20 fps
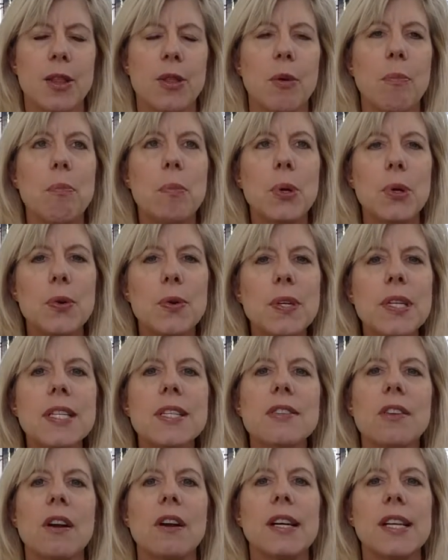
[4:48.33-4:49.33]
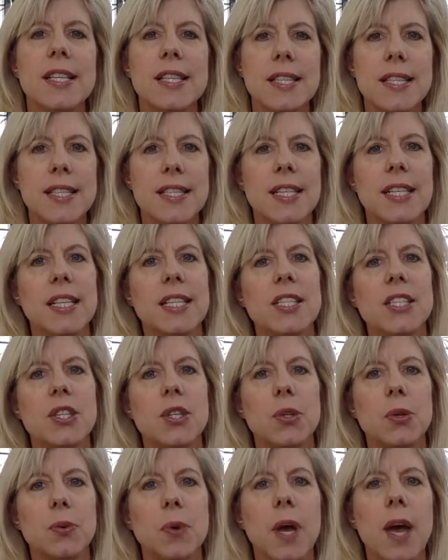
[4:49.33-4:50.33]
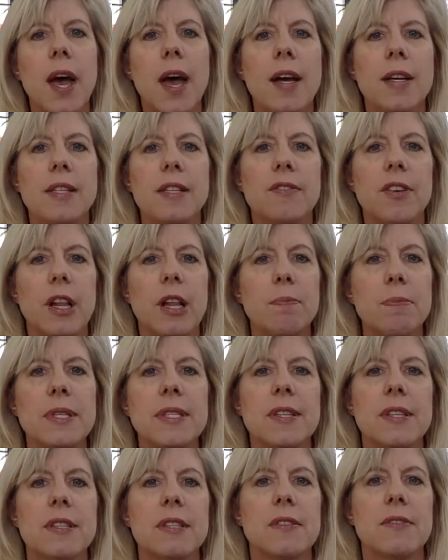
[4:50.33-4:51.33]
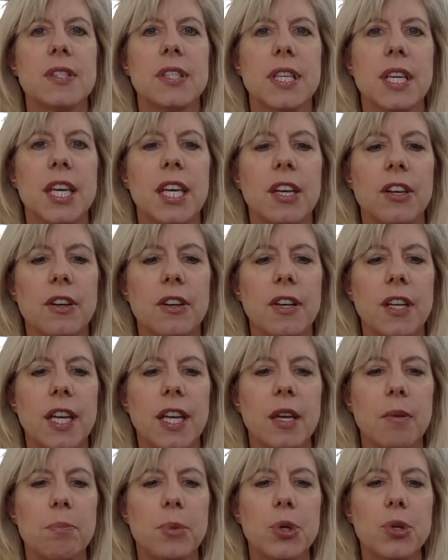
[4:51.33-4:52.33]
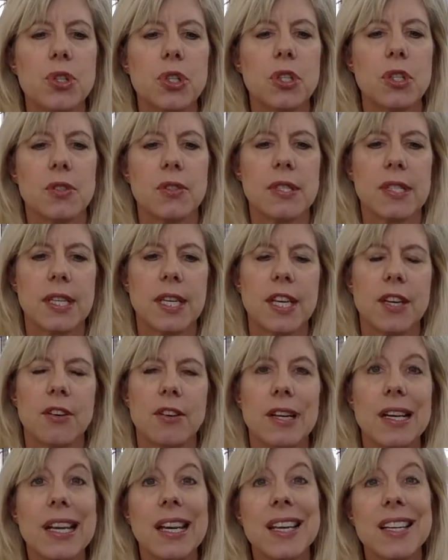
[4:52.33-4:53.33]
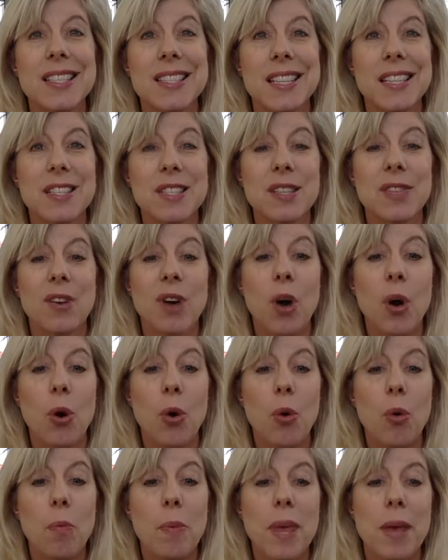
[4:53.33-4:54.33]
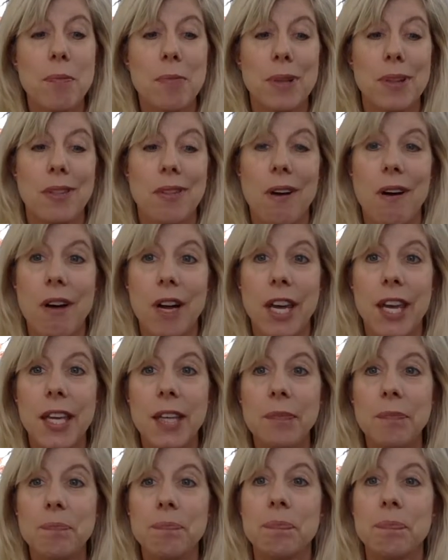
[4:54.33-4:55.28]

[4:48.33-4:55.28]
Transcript: The moon is our instinct to develop a sense of security, emotional security, a sense of home and belonging.